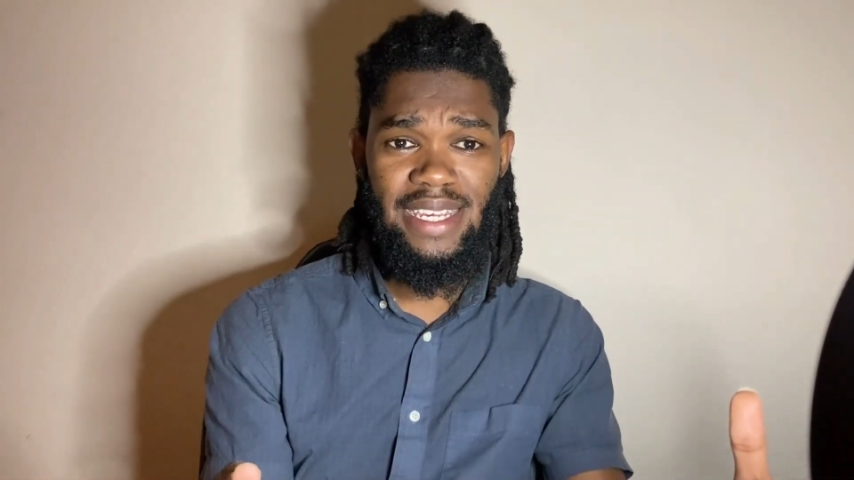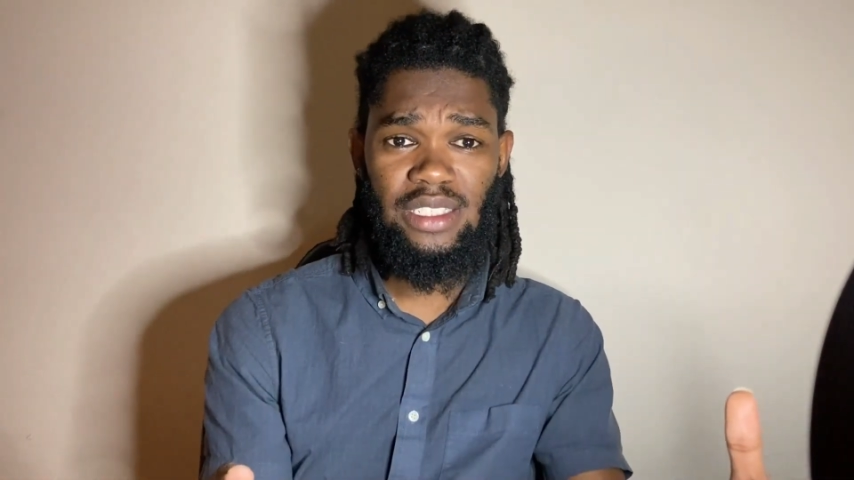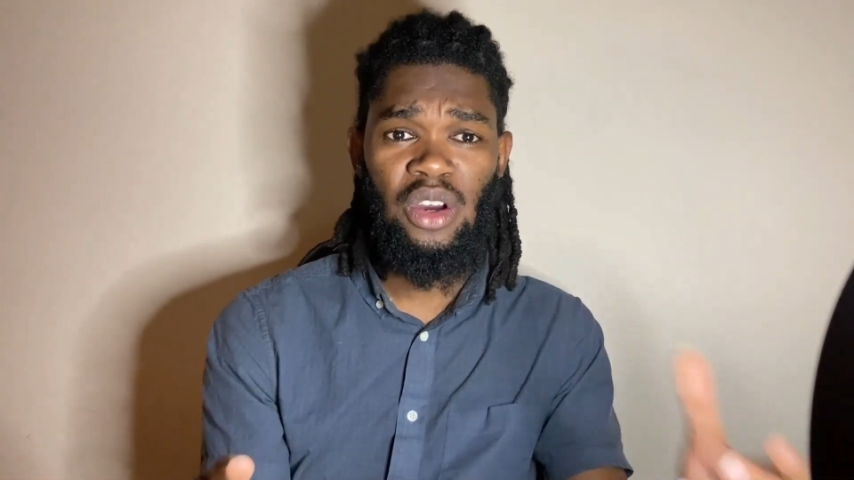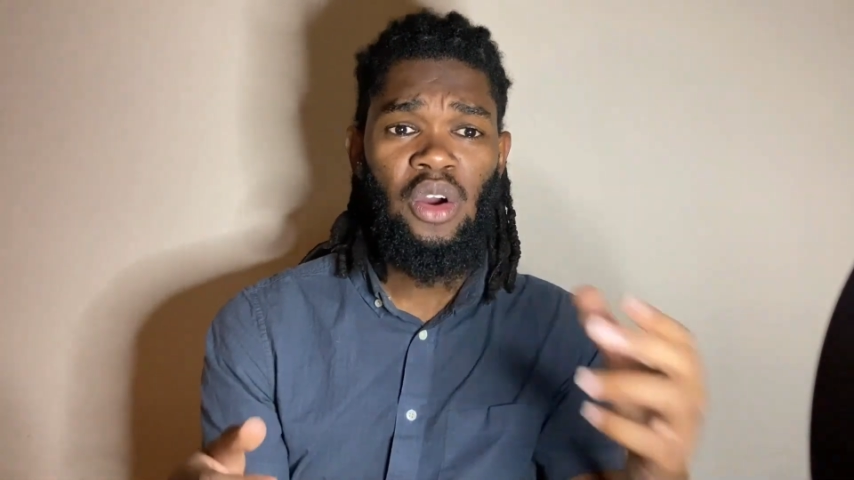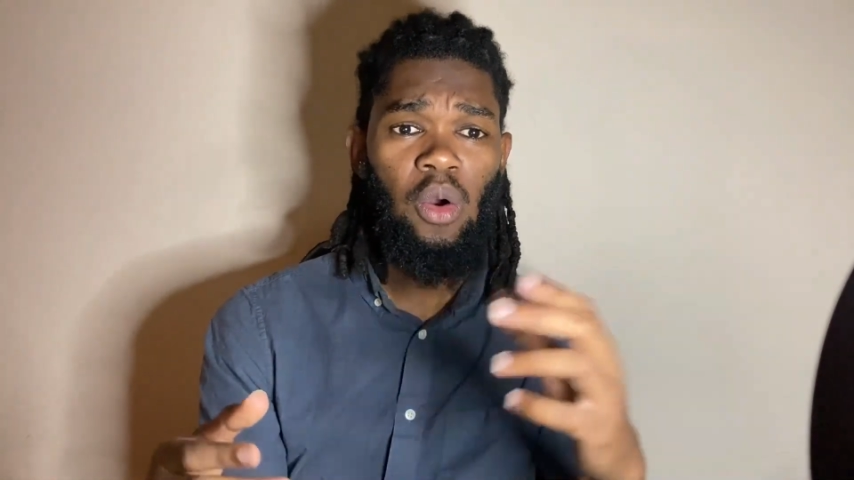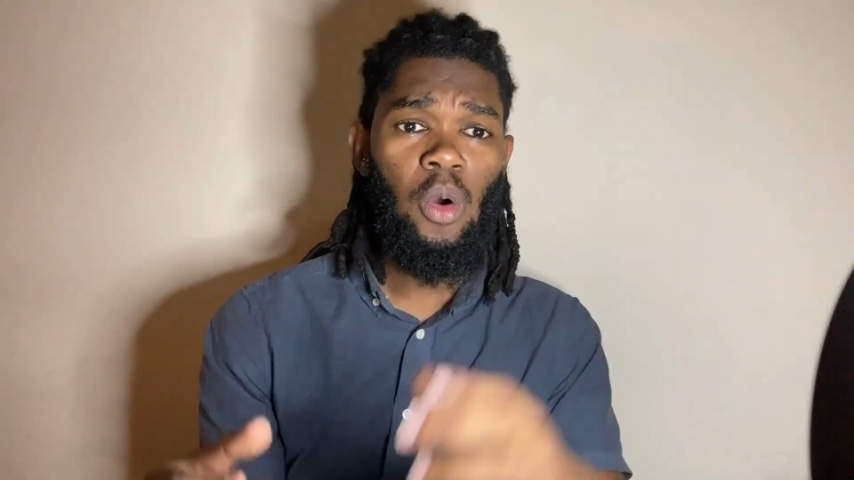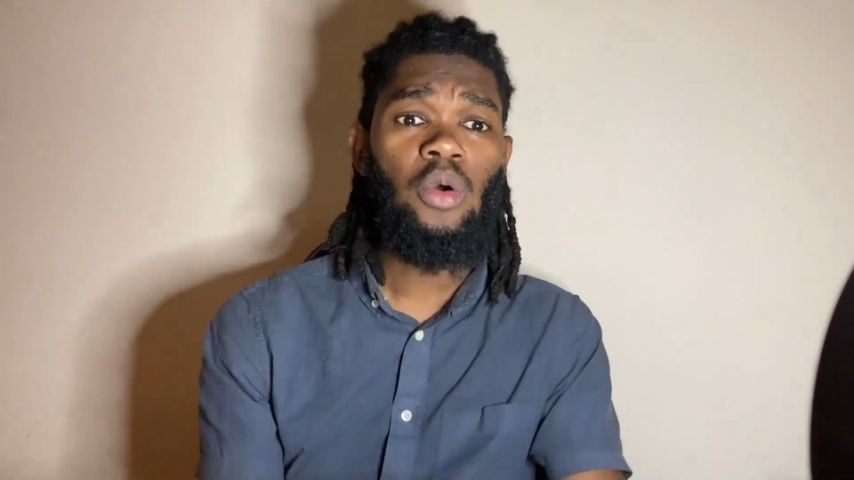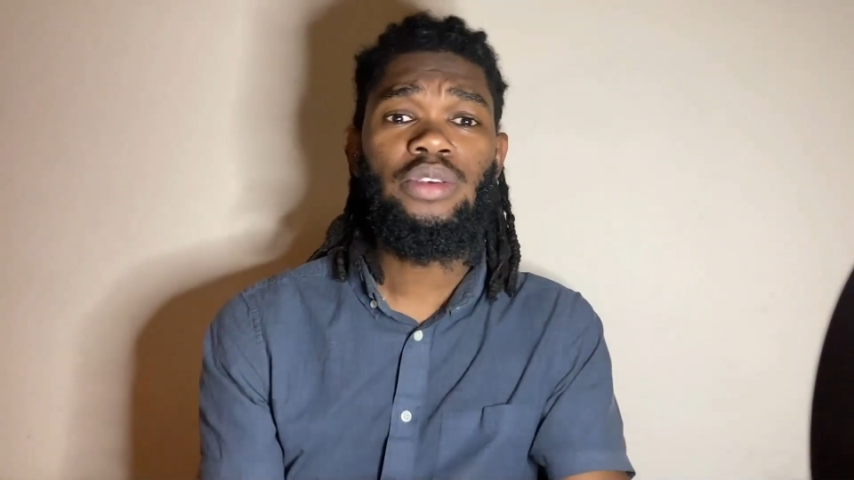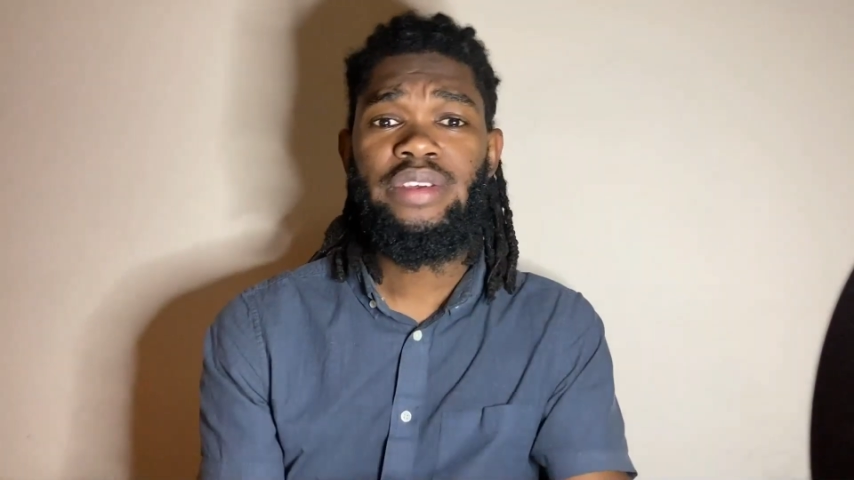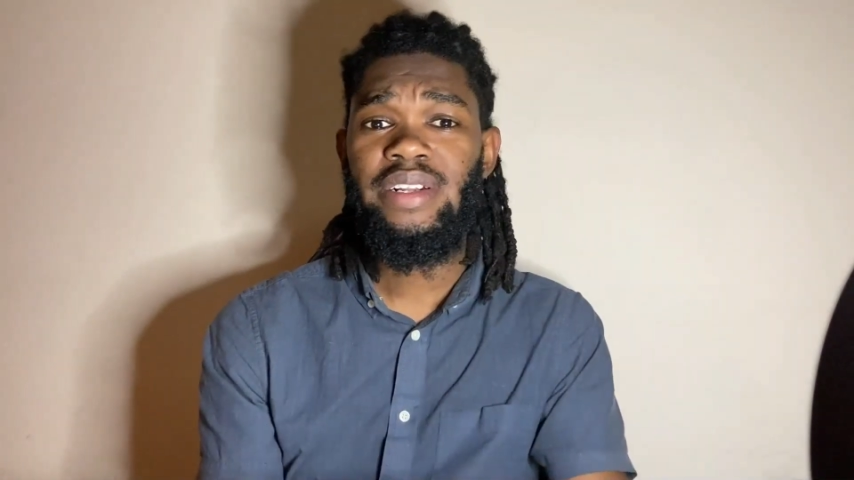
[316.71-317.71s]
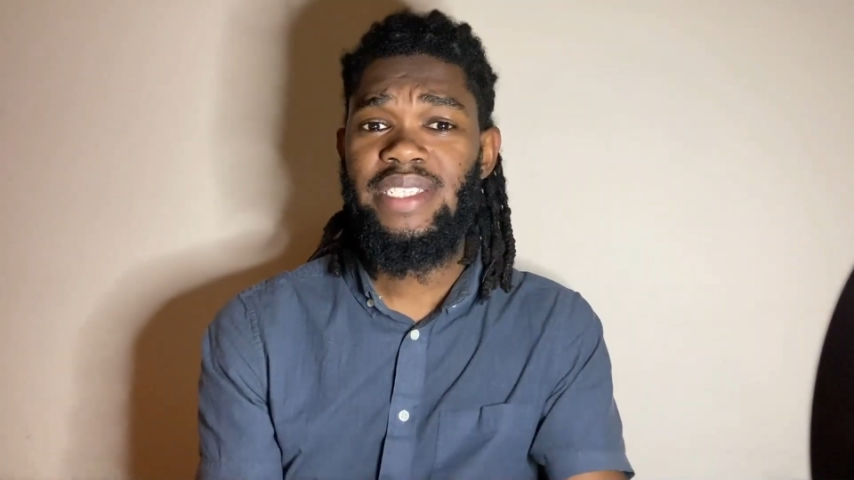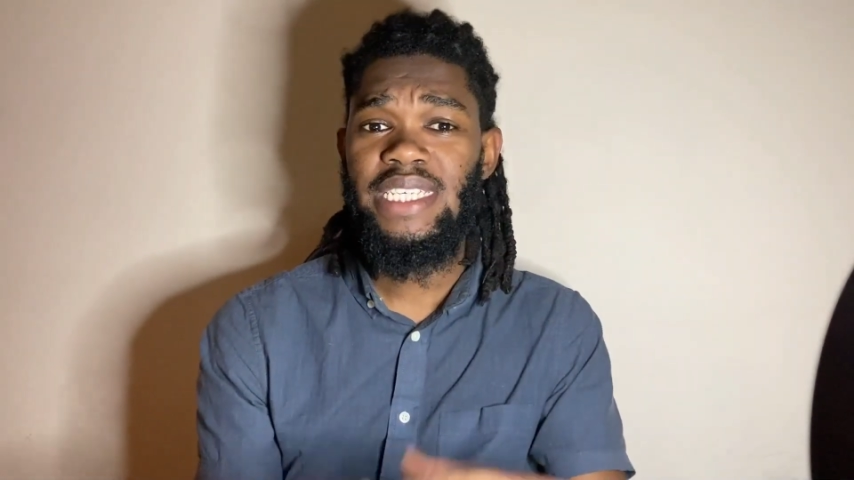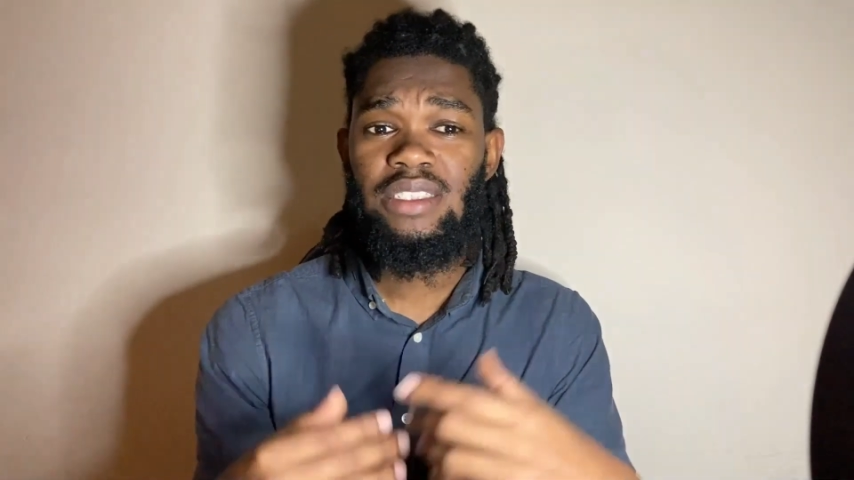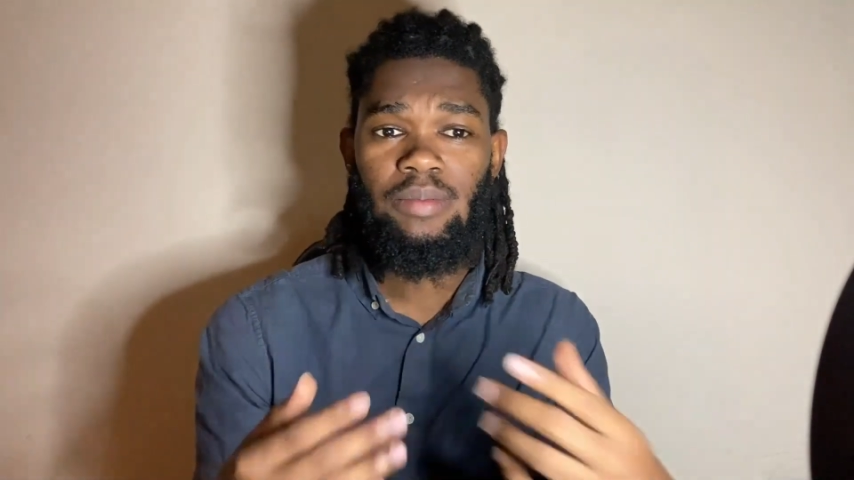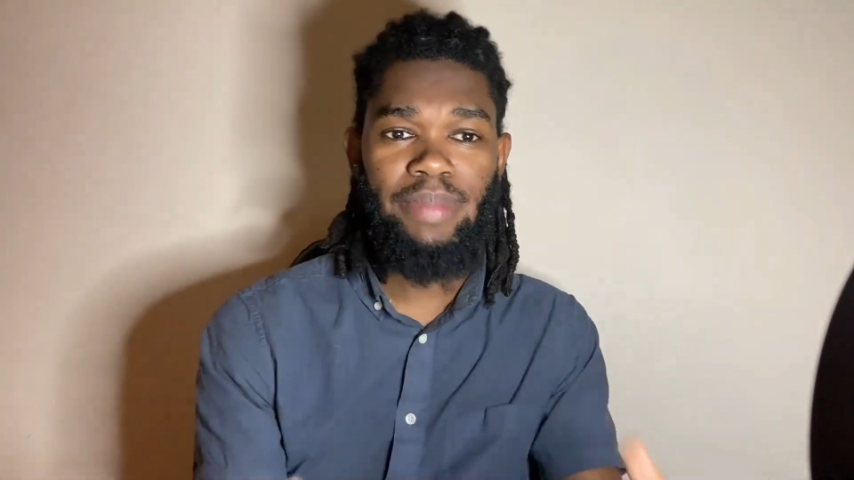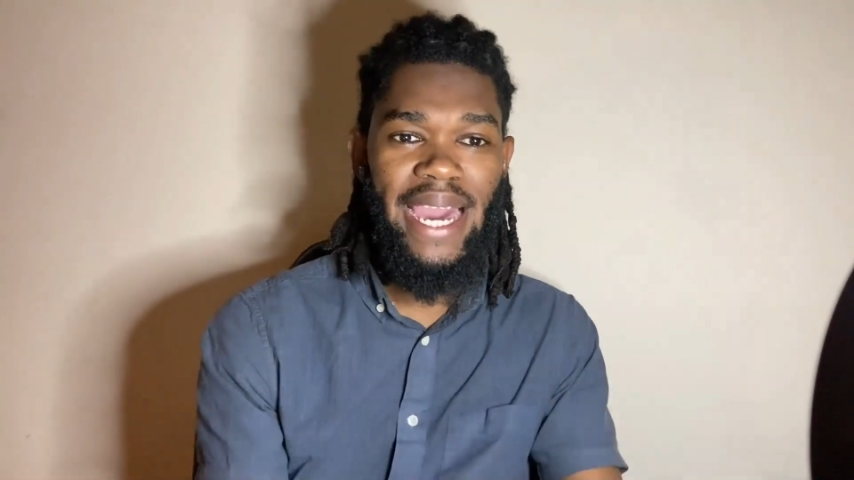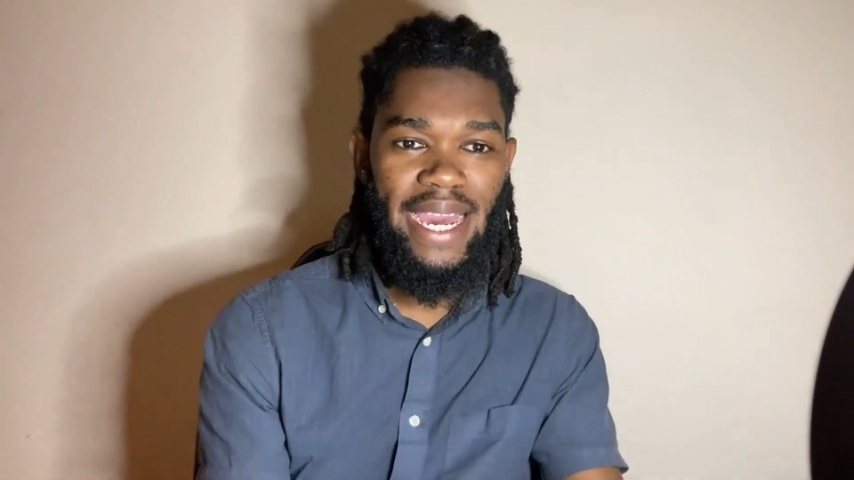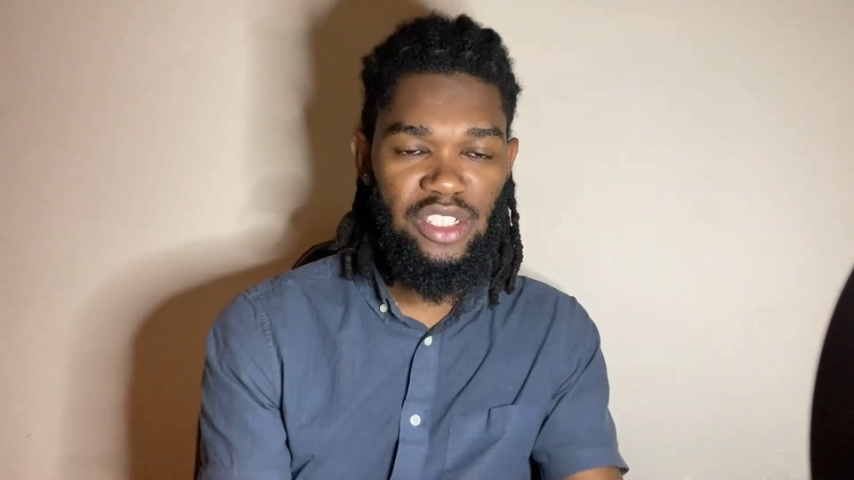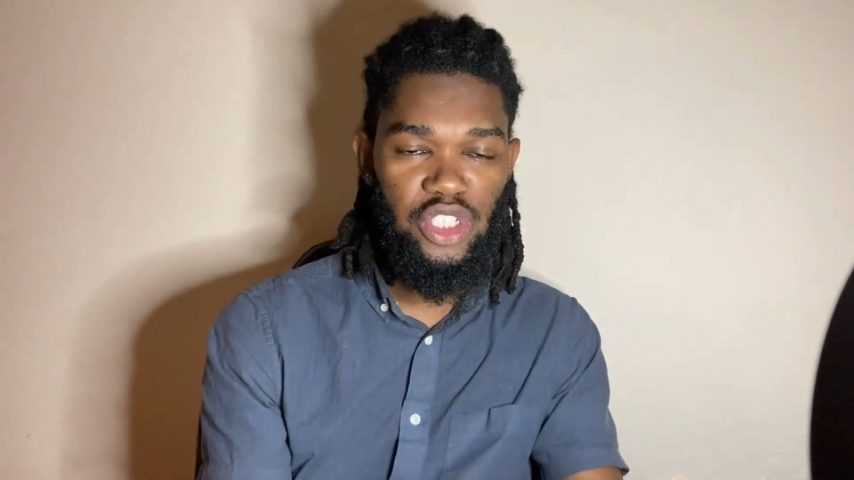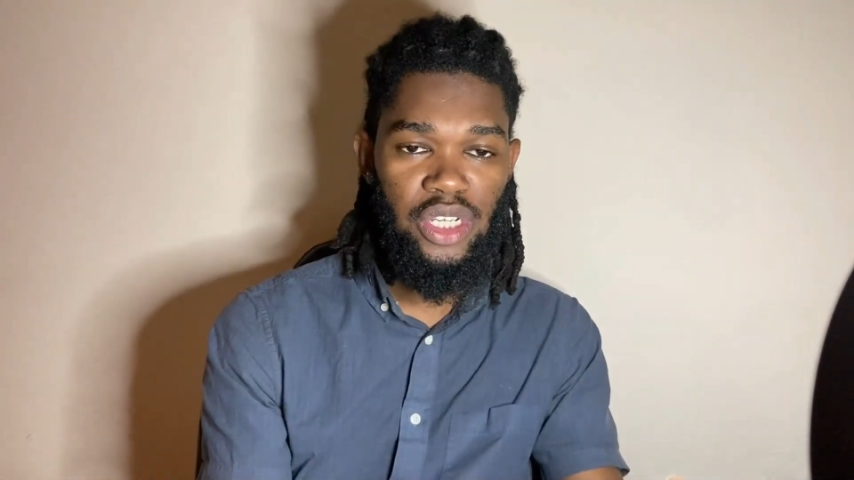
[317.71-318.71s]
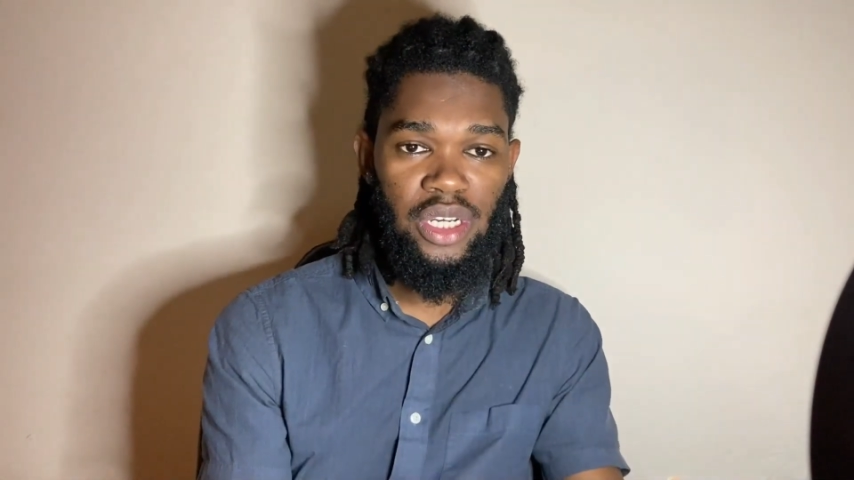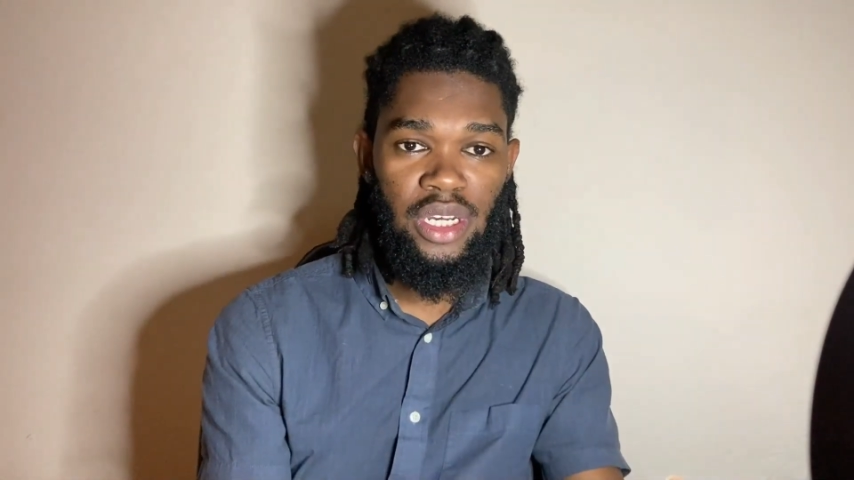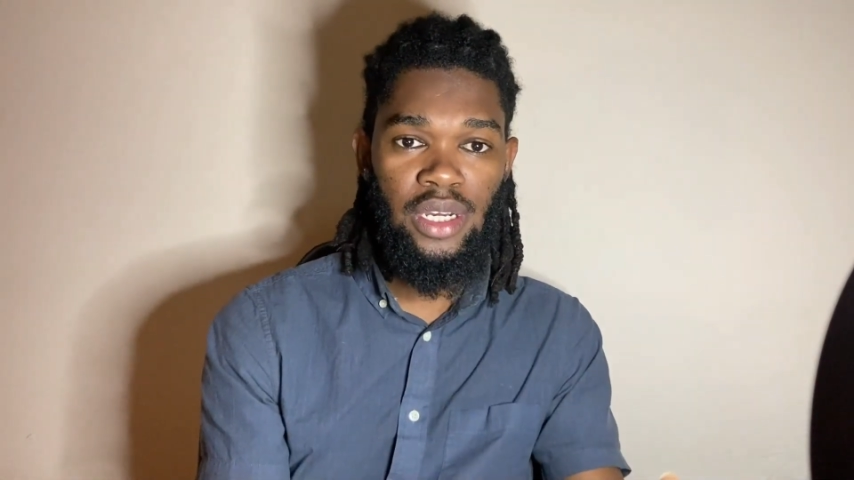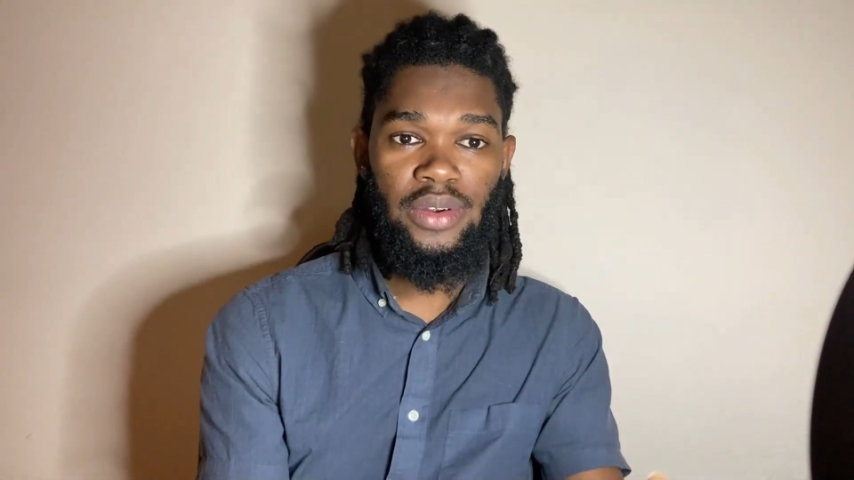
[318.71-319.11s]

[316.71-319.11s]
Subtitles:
or they'll test a batch, right?